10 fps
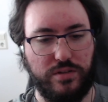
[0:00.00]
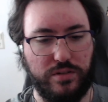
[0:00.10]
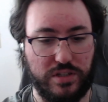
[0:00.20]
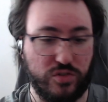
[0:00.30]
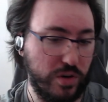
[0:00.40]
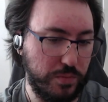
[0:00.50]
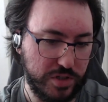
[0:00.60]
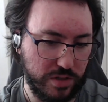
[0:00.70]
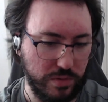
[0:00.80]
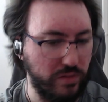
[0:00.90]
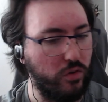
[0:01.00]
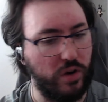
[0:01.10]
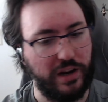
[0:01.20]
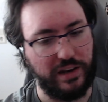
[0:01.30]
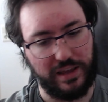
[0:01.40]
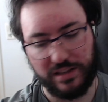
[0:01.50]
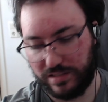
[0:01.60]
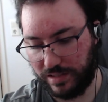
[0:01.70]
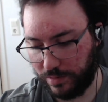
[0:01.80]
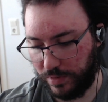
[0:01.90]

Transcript: description before I taste it,